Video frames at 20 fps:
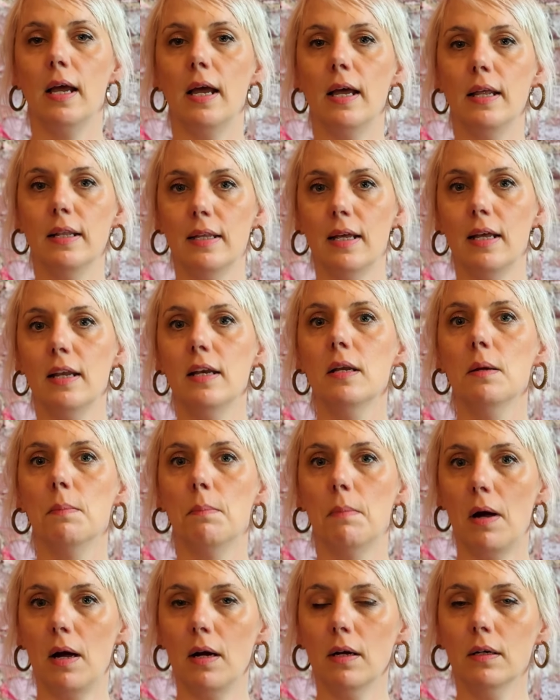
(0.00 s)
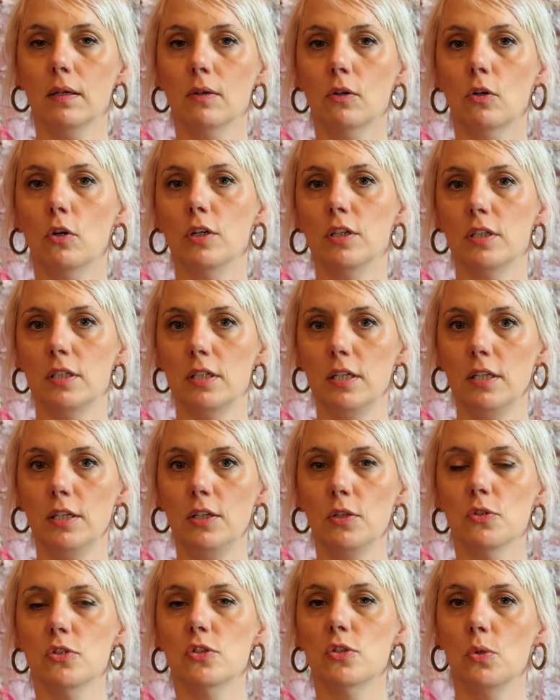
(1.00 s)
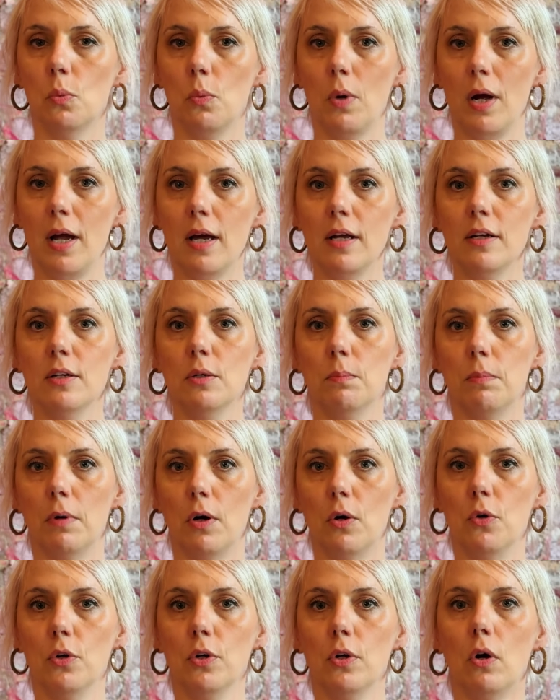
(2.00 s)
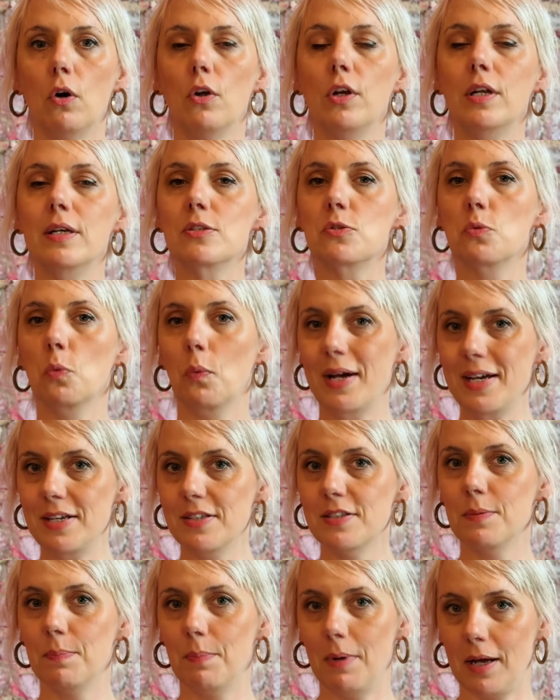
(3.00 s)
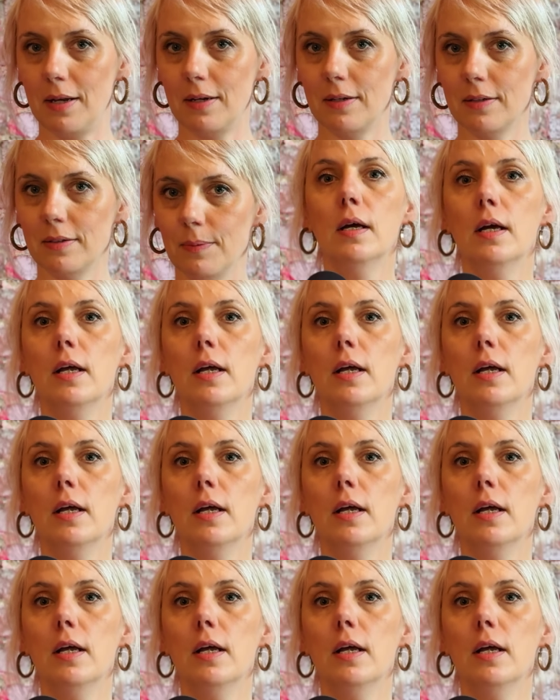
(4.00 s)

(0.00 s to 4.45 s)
and then the monk continues to wear the bone on his waistband.